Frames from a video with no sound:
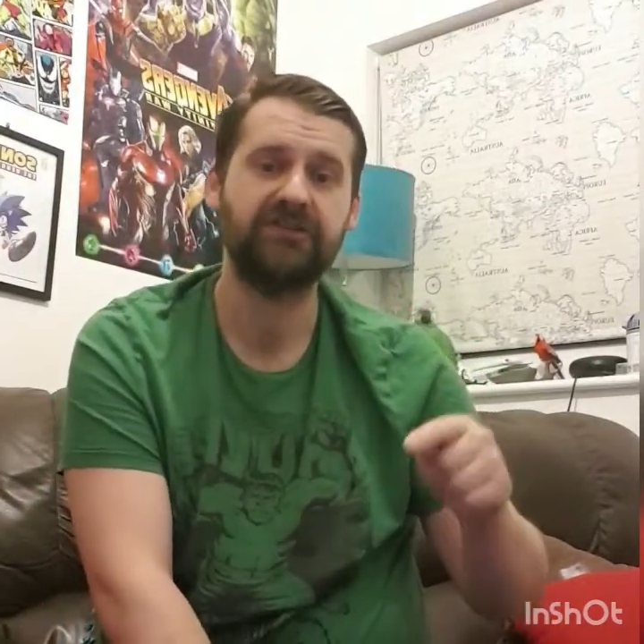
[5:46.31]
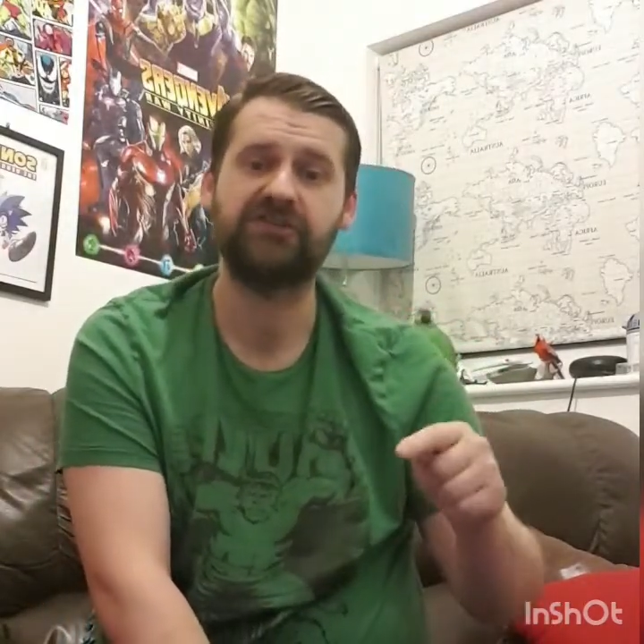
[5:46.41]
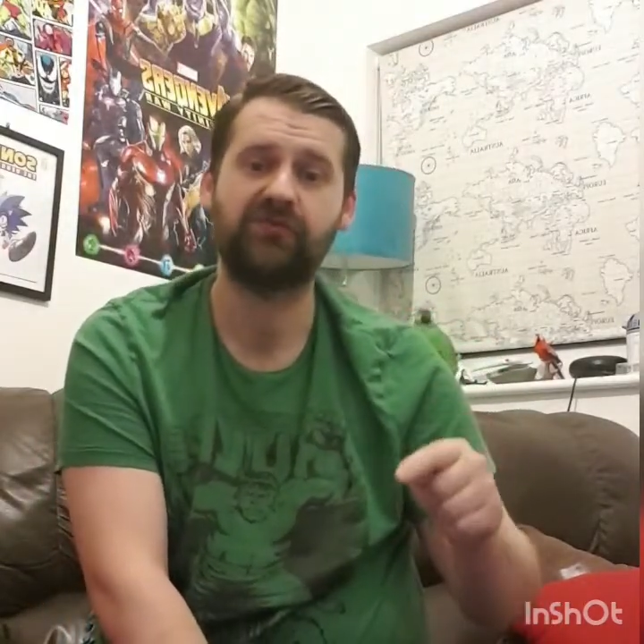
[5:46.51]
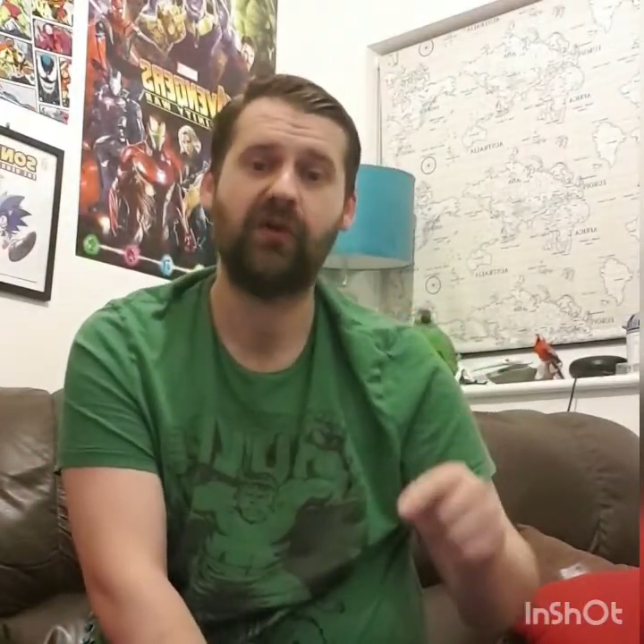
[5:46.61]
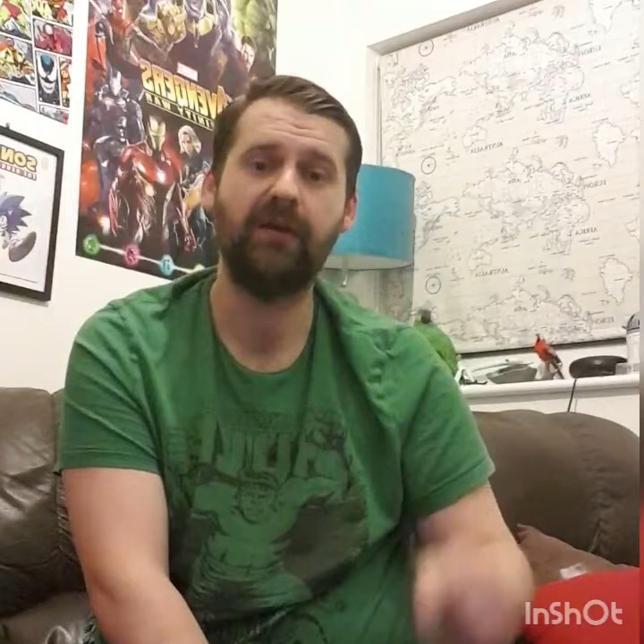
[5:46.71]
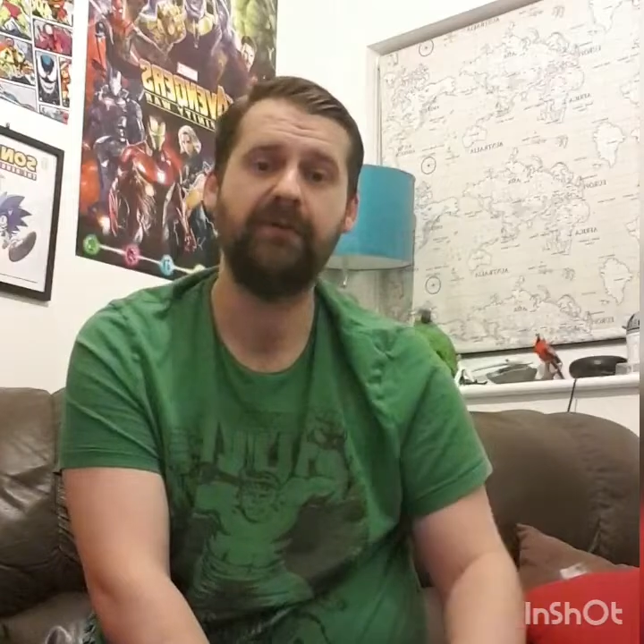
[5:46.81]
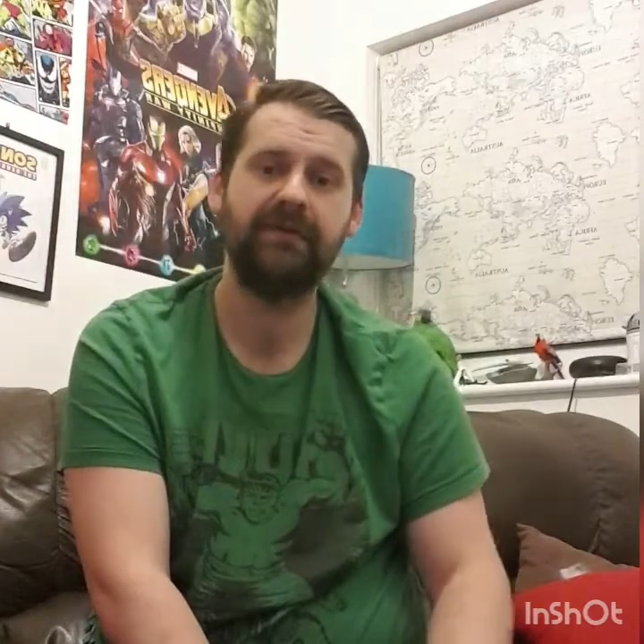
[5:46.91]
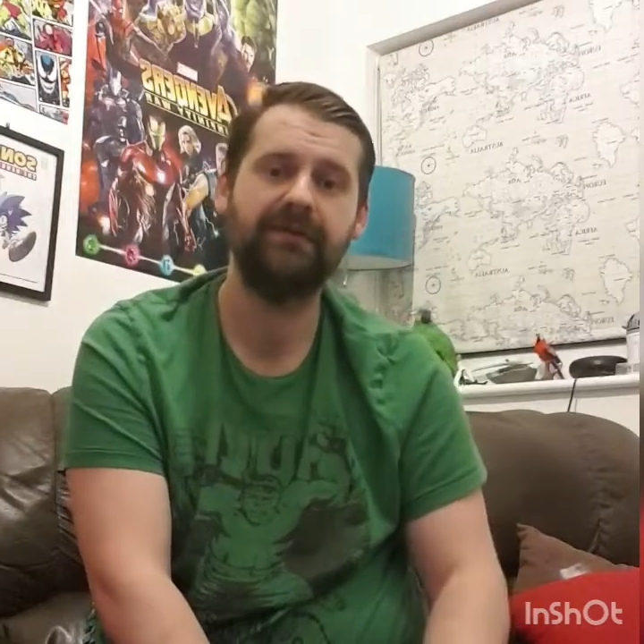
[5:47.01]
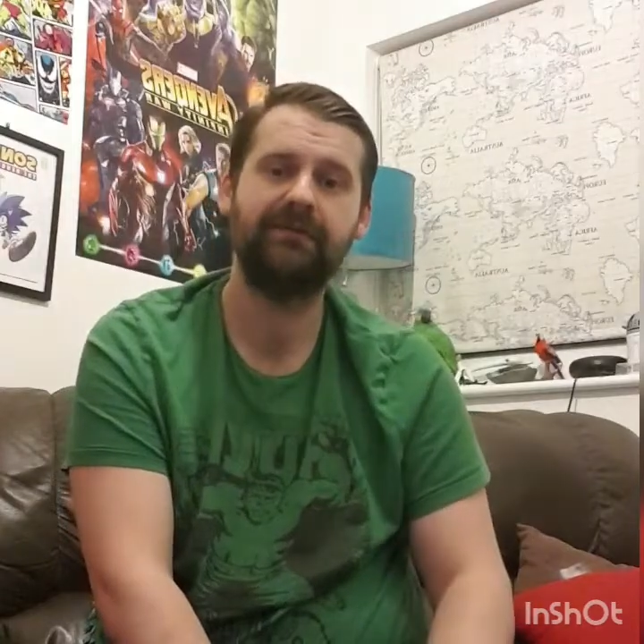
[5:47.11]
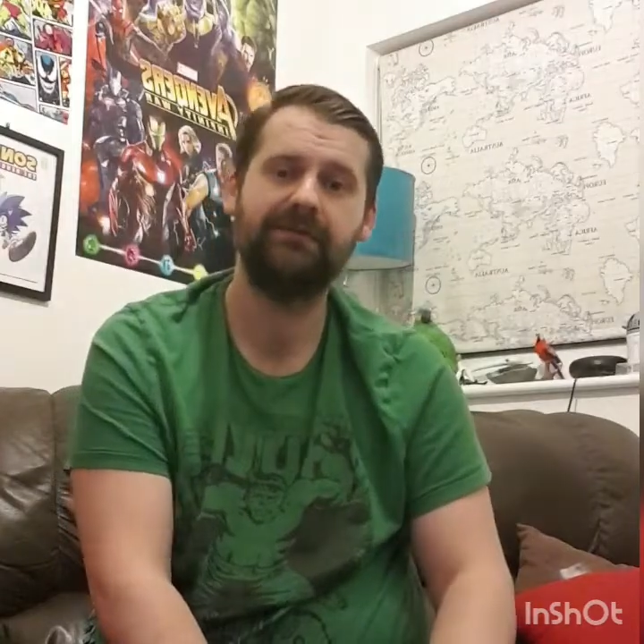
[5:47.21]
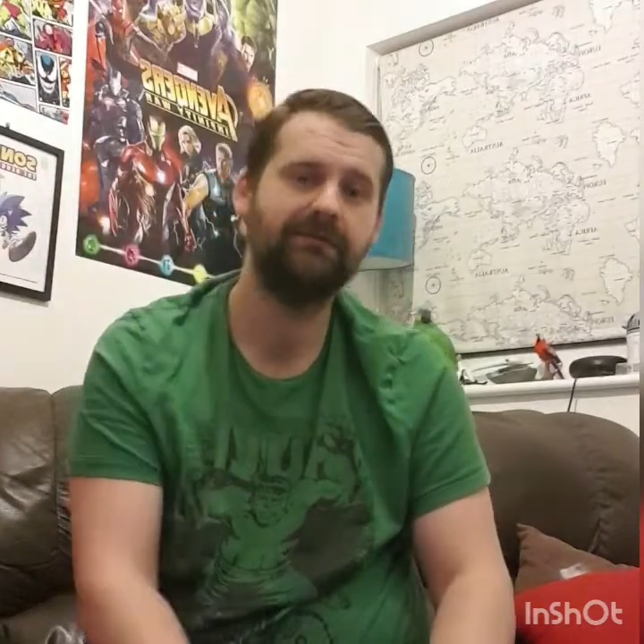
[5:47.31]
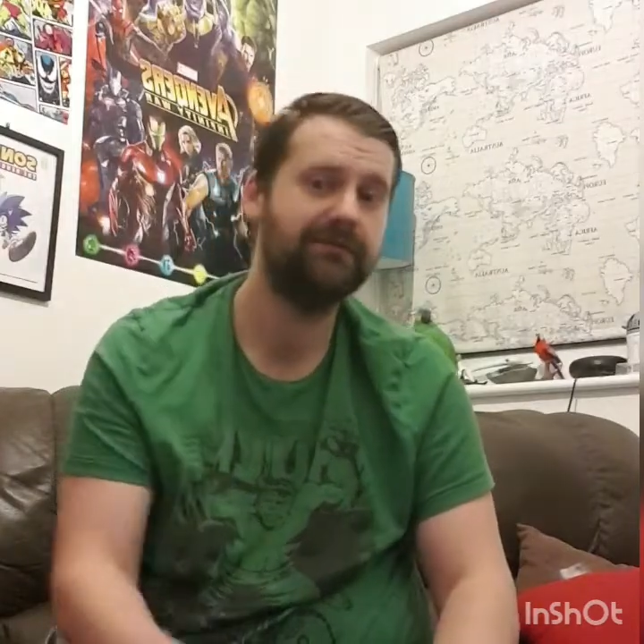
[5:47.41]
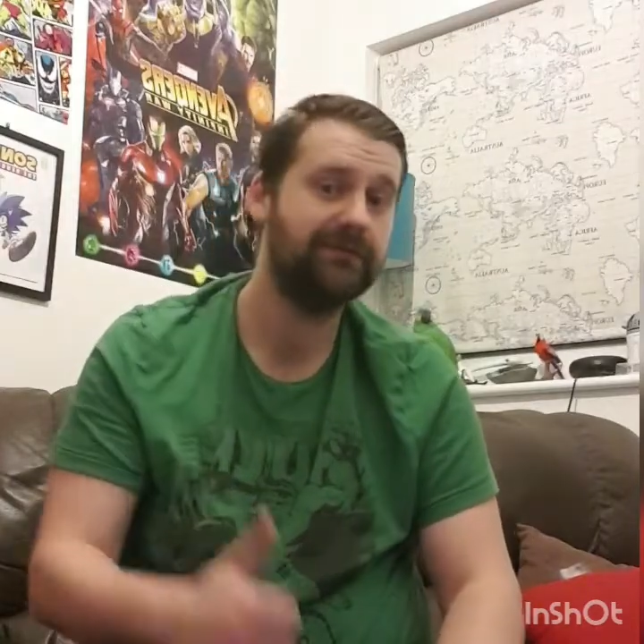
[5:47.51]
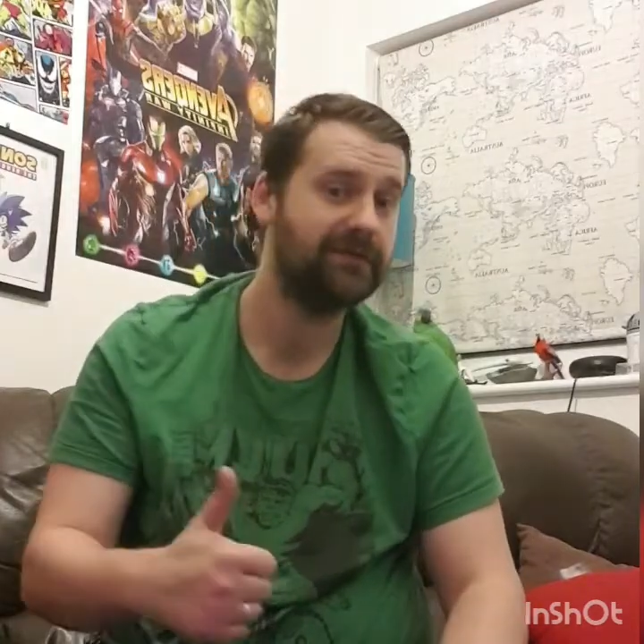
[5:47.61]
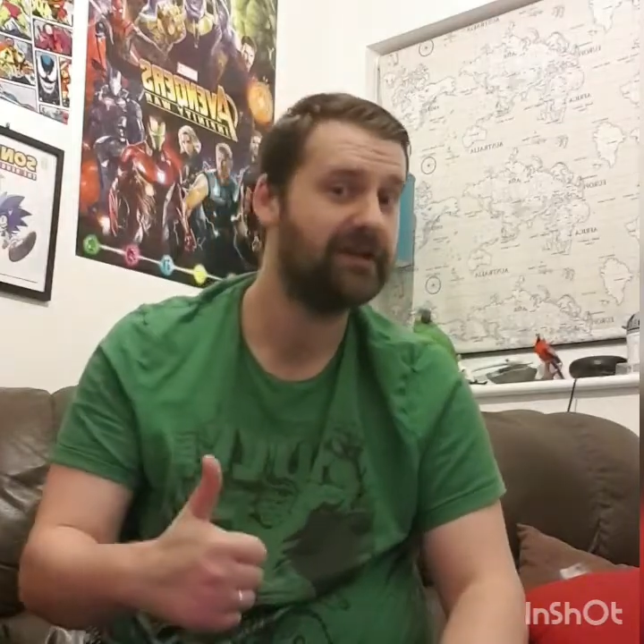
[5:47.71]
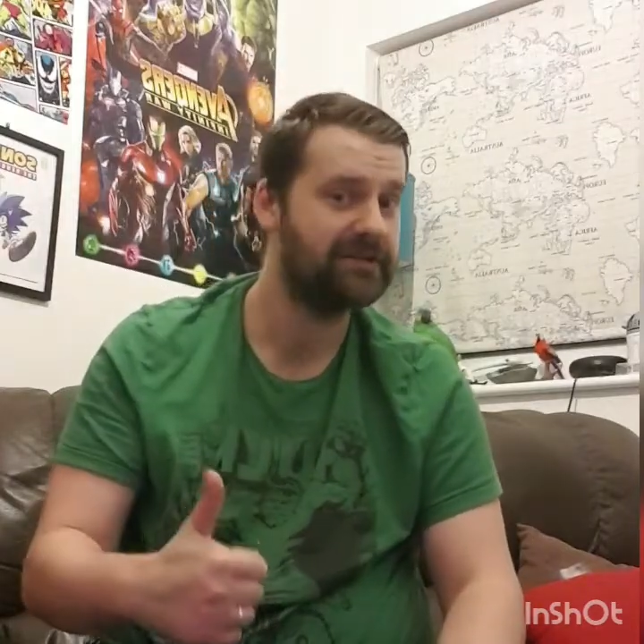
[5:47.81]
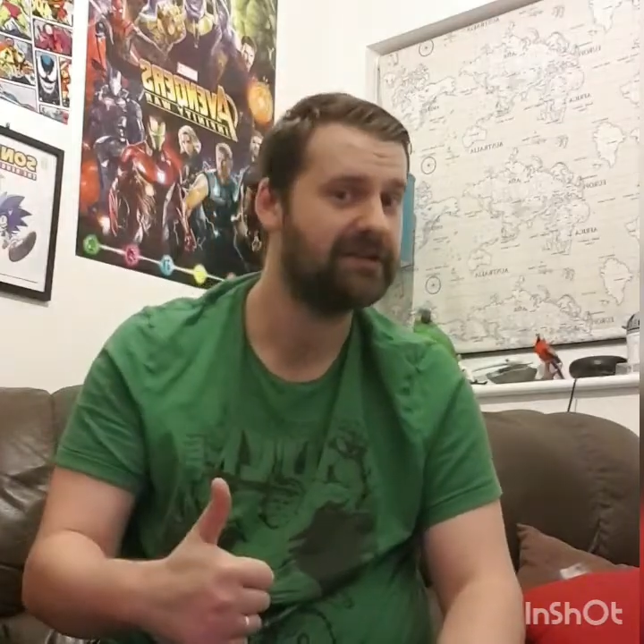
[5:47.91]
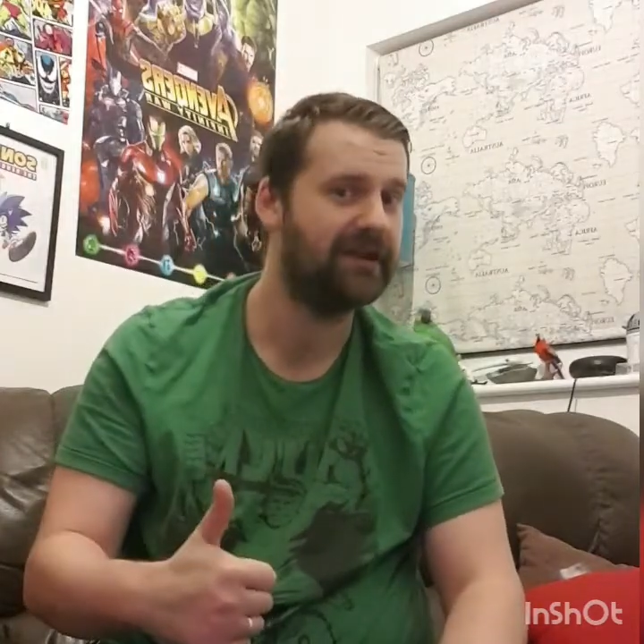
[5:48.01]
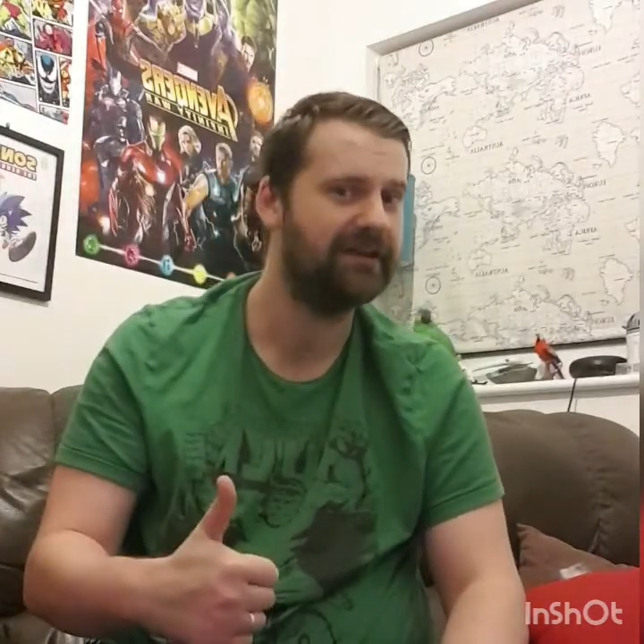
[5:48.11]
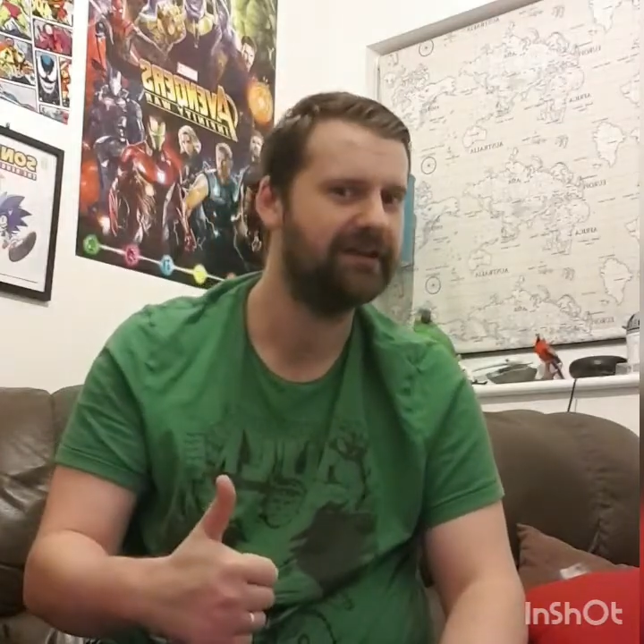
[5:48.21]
subscribe. Take